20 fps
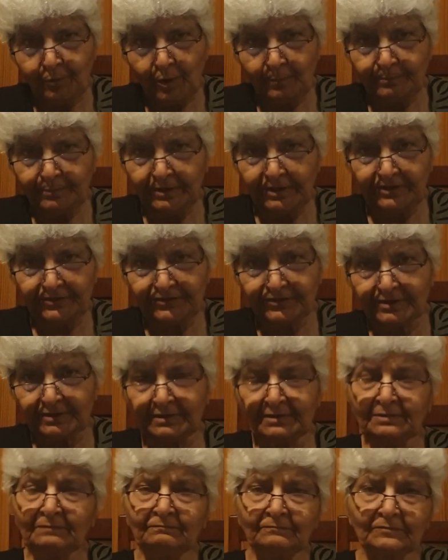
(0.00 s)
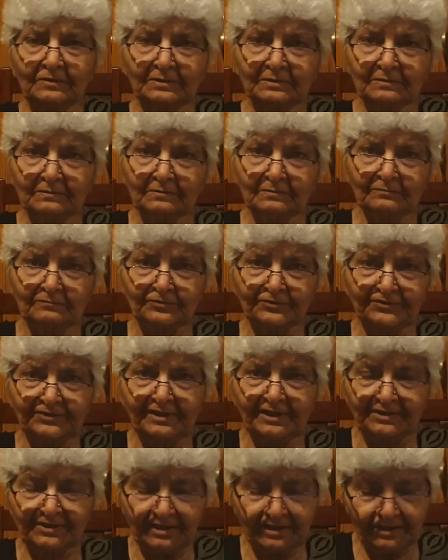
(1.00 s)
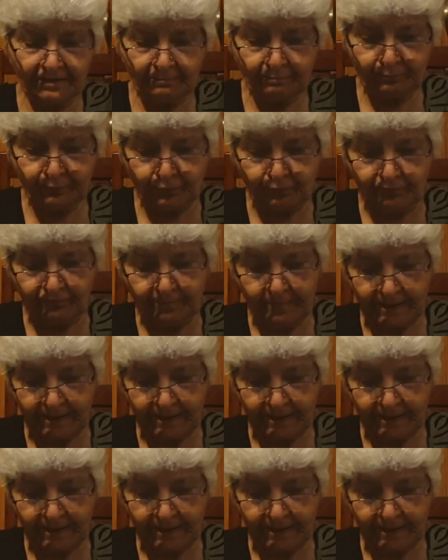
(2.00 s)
population was getting improved